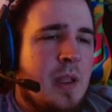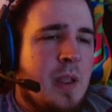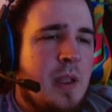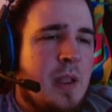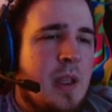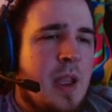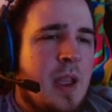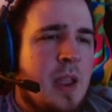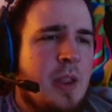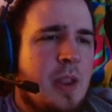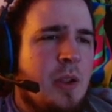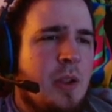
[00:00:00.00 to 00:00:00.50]

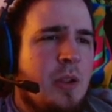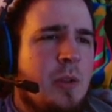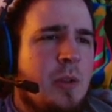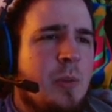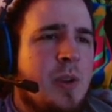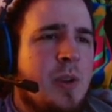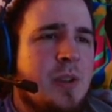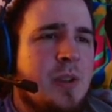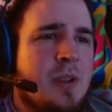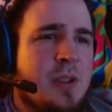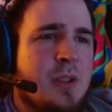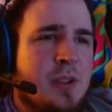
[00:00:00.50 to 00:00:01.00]
And the only
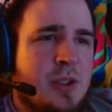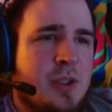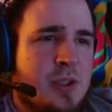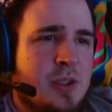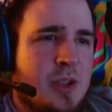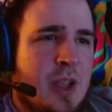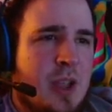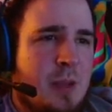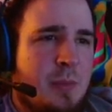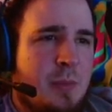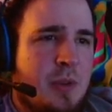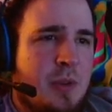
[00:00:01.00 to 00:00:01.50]
reason
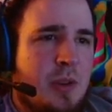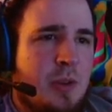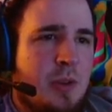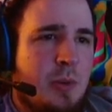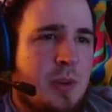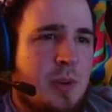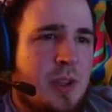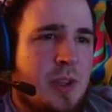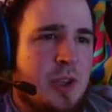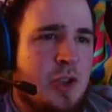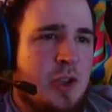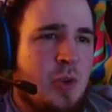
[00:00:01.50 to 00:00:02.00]
I'm doing
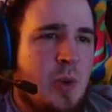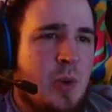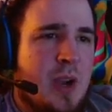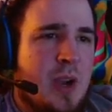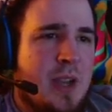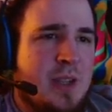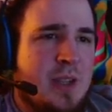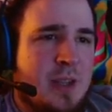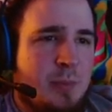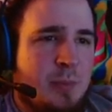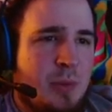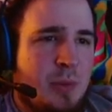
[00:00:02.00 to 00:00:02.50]
these twice,
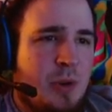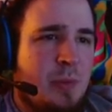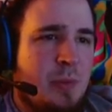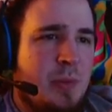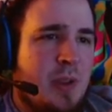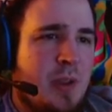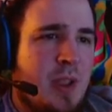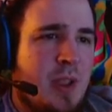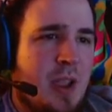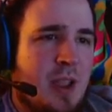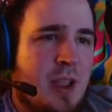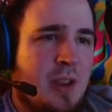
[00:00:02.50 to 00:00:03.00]
like boop
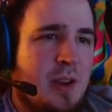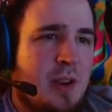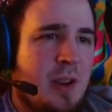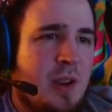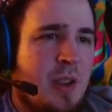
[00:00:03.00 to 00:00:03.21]
and